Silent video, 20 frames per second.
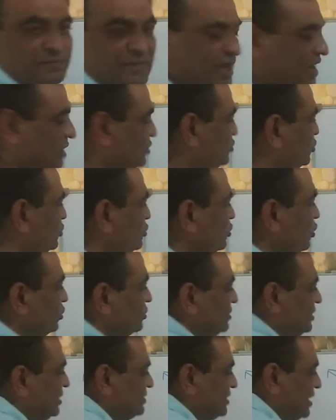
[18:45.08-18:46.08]
I should
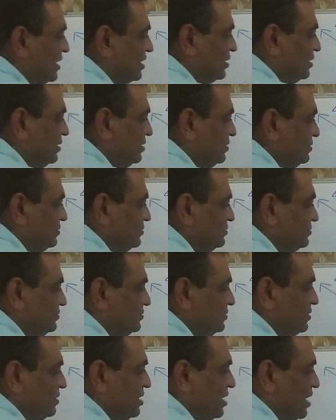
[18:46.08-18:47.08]
know this angle.
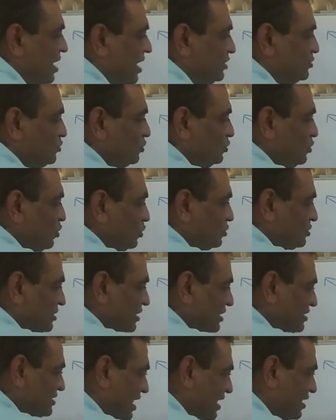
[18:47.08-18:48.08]
I should know
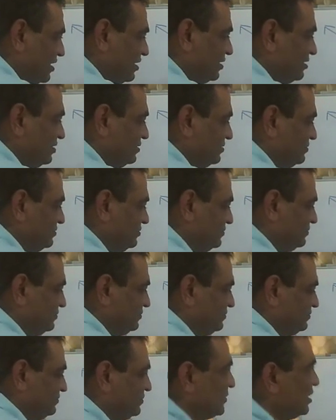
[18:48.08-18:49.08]
this angle.
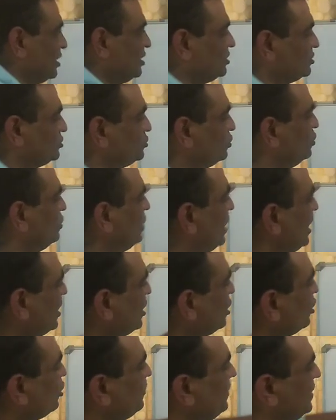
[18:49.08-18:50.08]
So
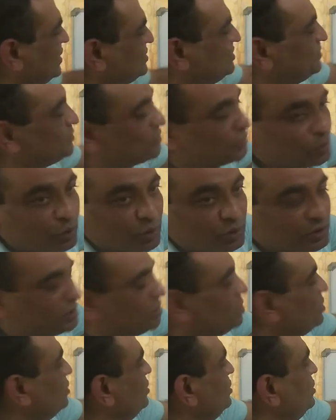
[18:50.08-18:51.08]
angle of asymptote
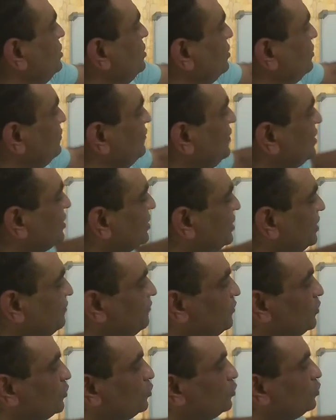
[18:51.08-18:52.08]
will give
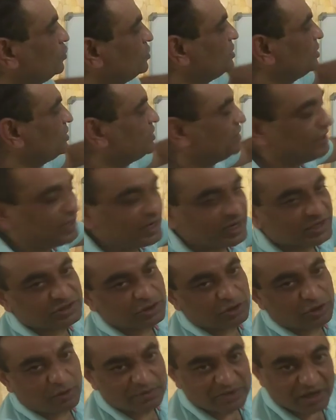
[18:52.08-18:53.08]
you the
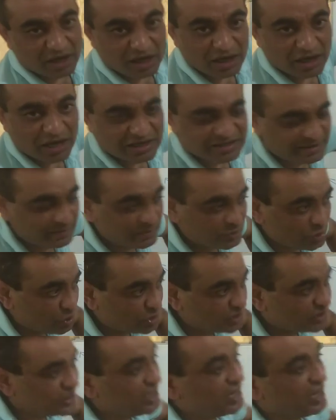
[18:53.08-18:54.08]
direction of the
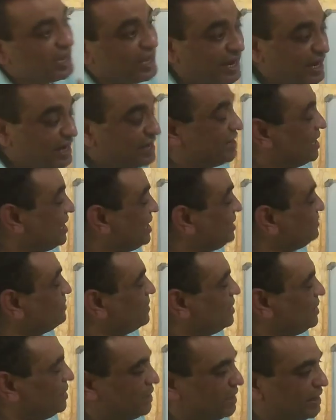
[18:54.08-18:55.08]
asymptotes and
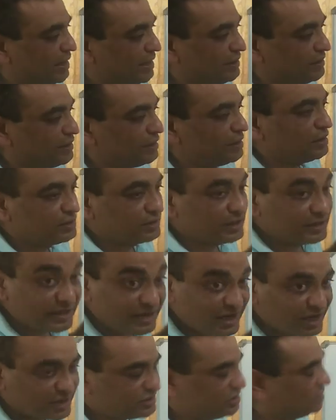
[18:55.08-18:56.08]
the
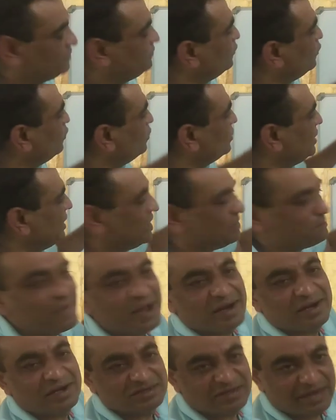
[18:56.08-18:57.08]
direction for n
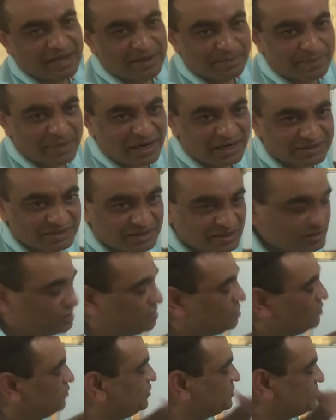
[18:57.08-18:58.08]
minus m branches
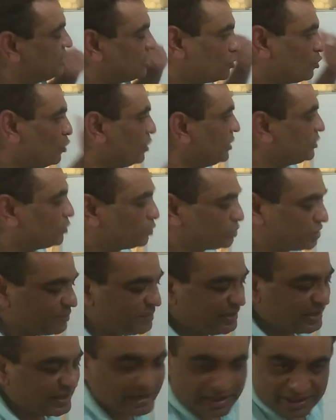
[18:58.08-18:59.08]
which are going to
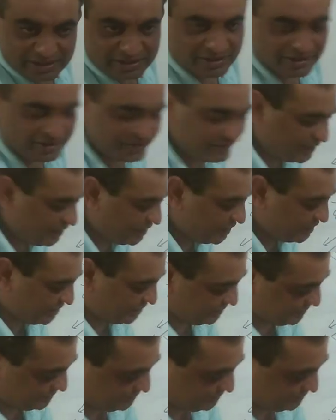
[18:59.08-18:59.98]
terminate at infinity.